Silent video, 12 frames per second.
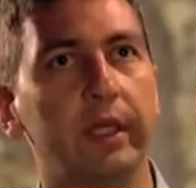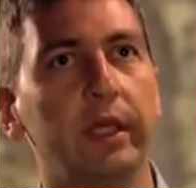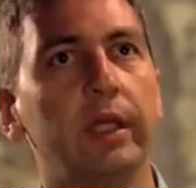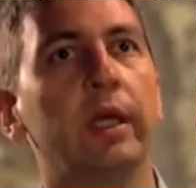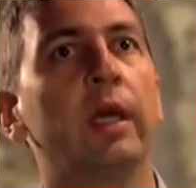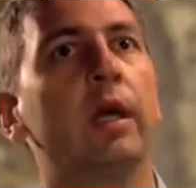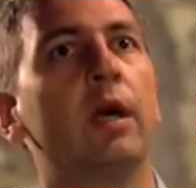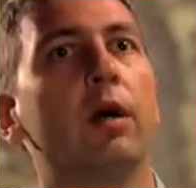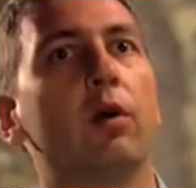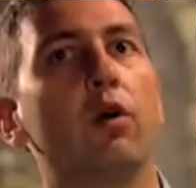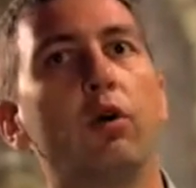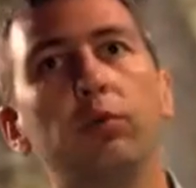is easier to
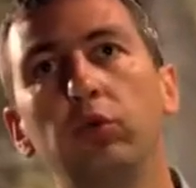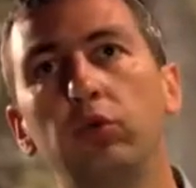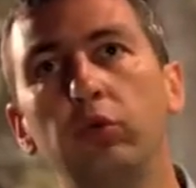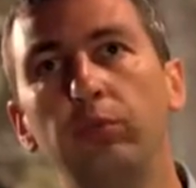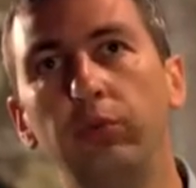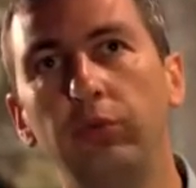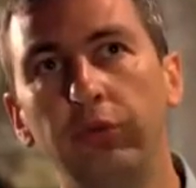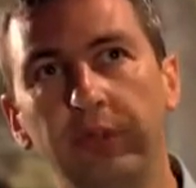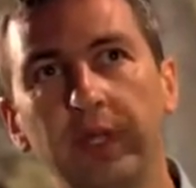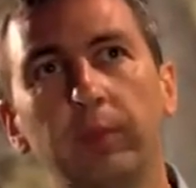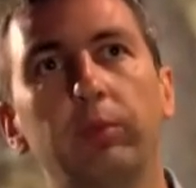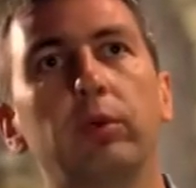install and
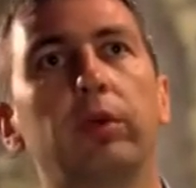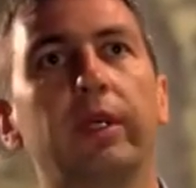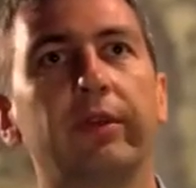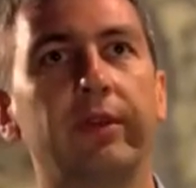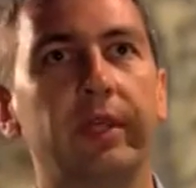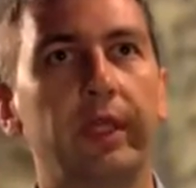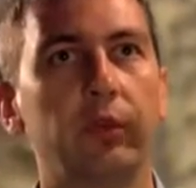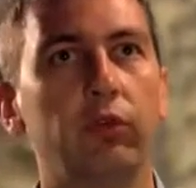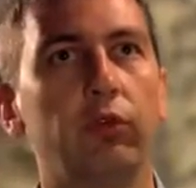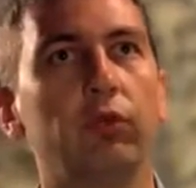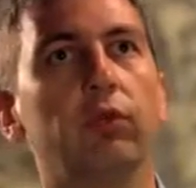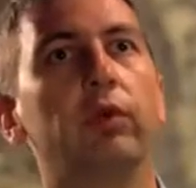takes up less
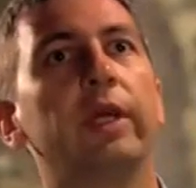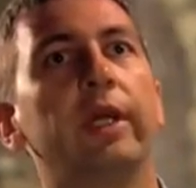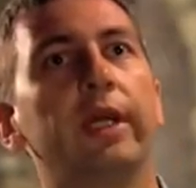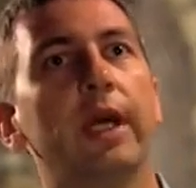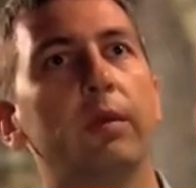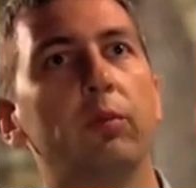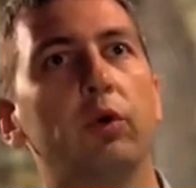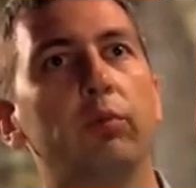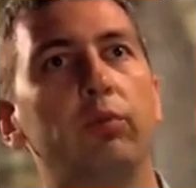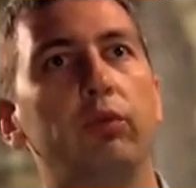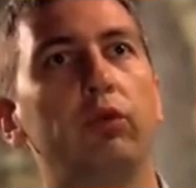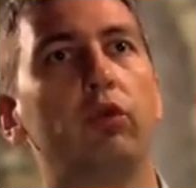space in the compressor
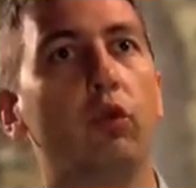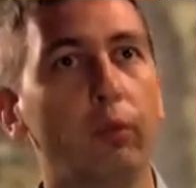room.